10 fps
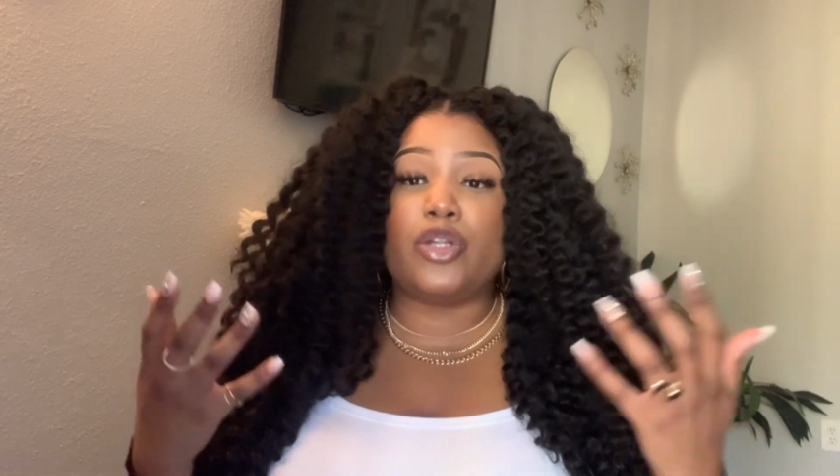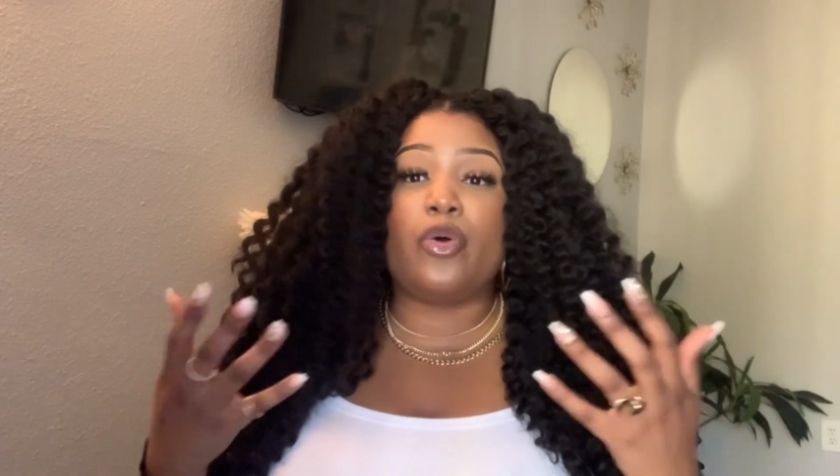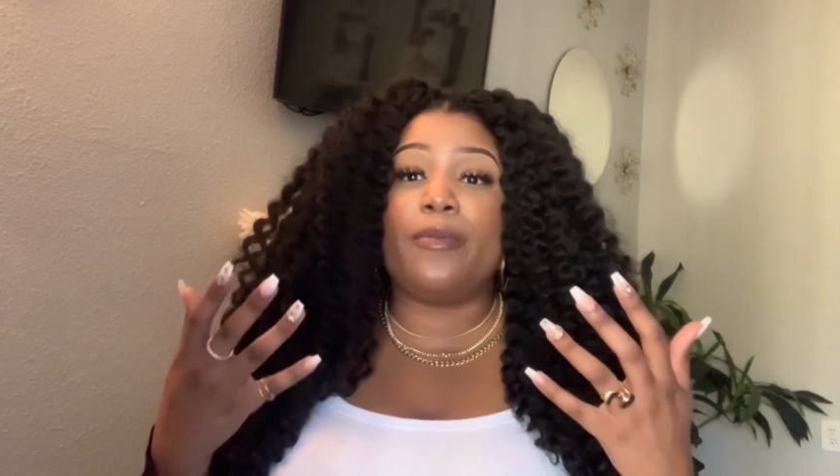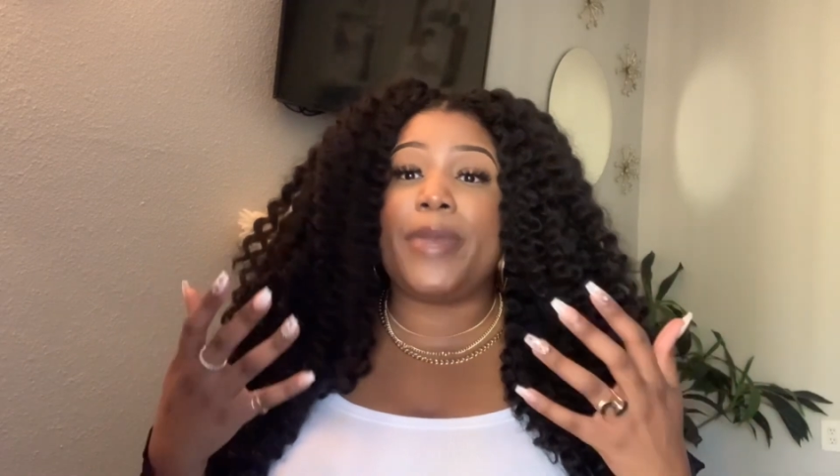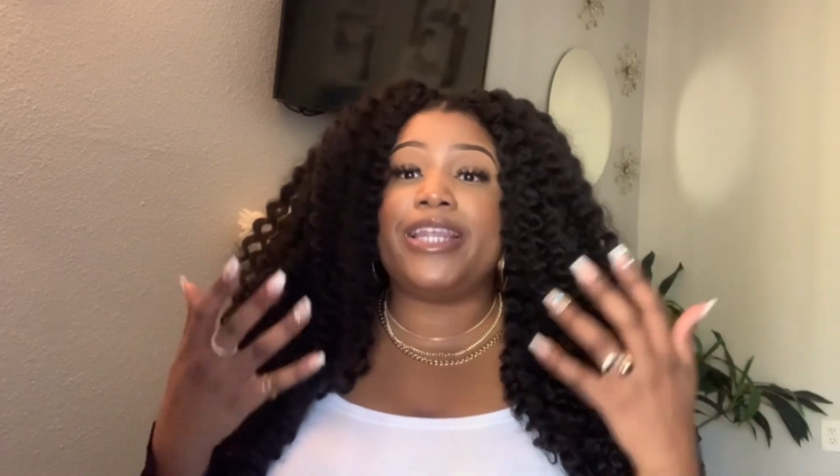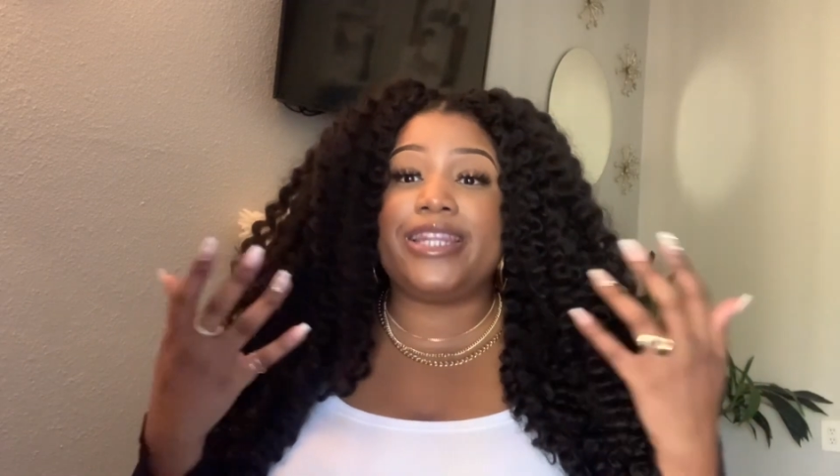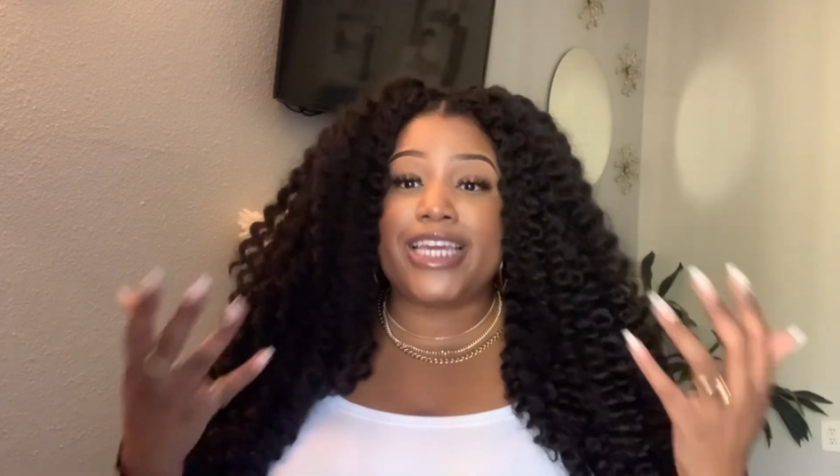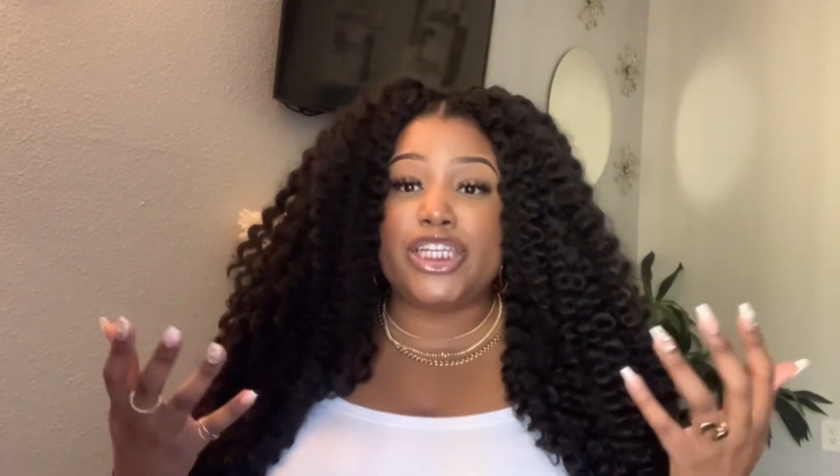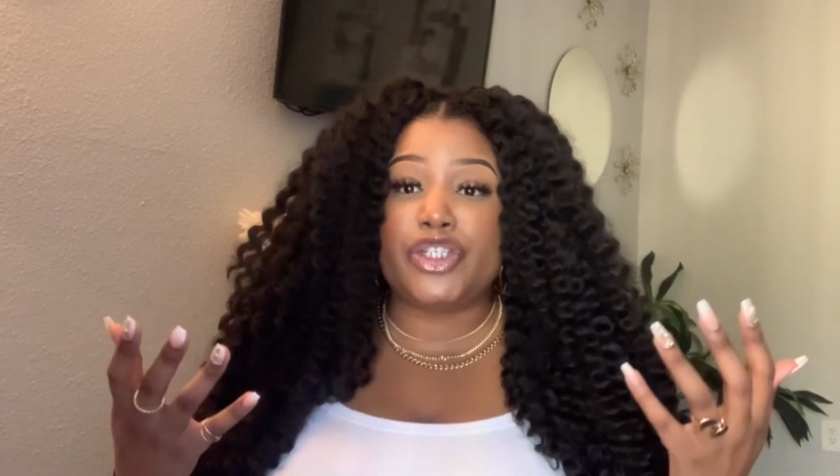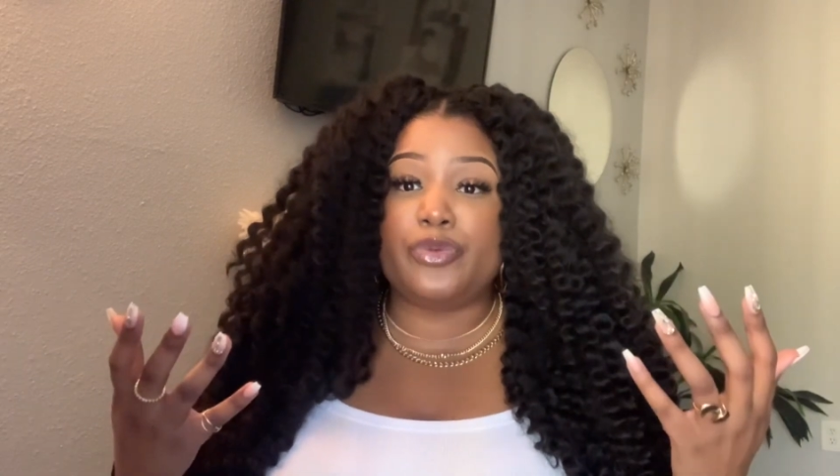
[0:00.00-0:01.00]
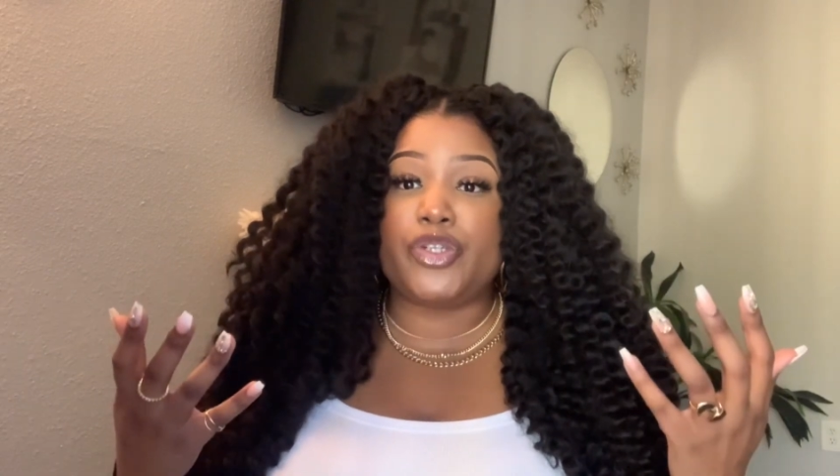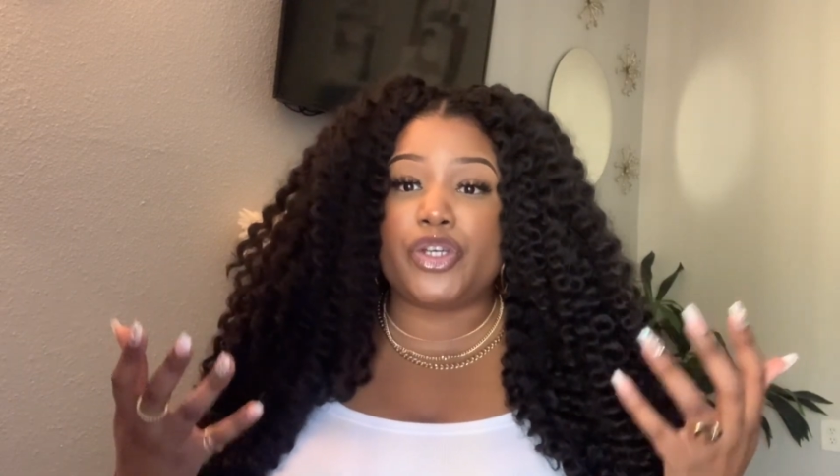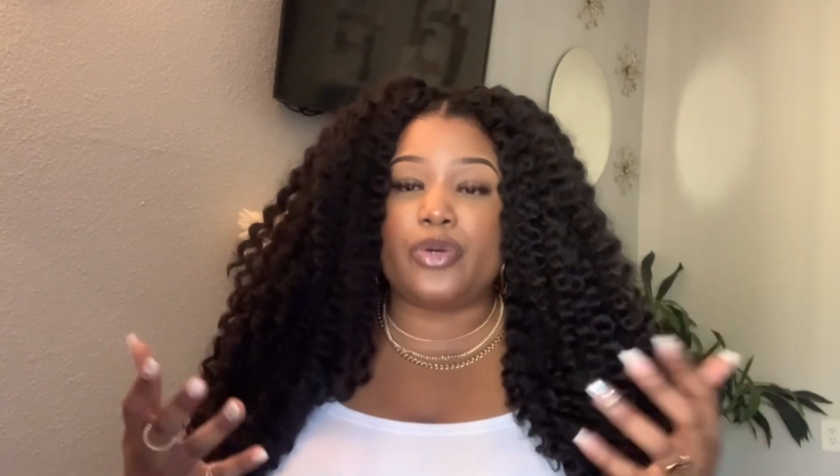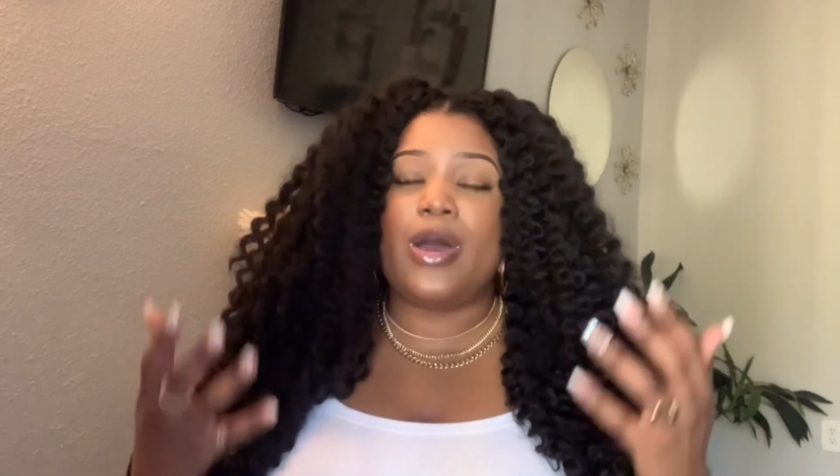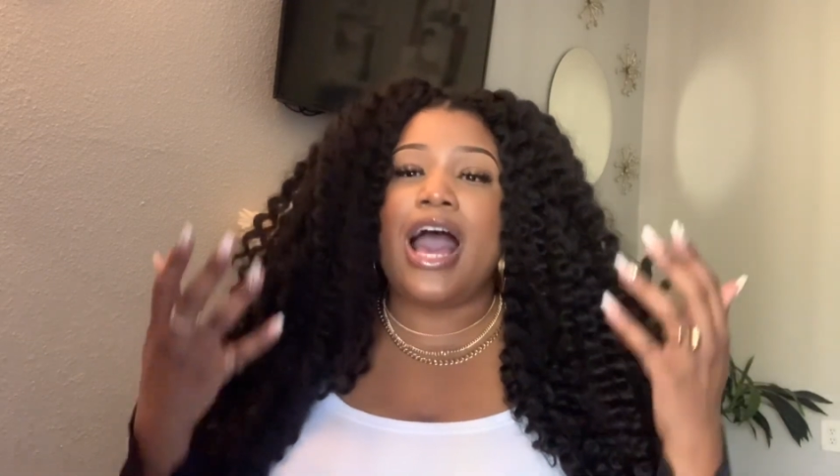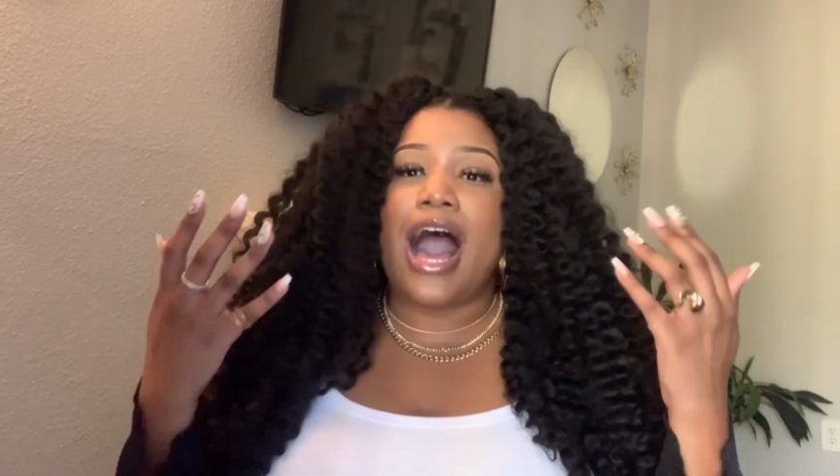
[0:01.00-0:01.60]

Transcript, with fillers: Lord may lead you to.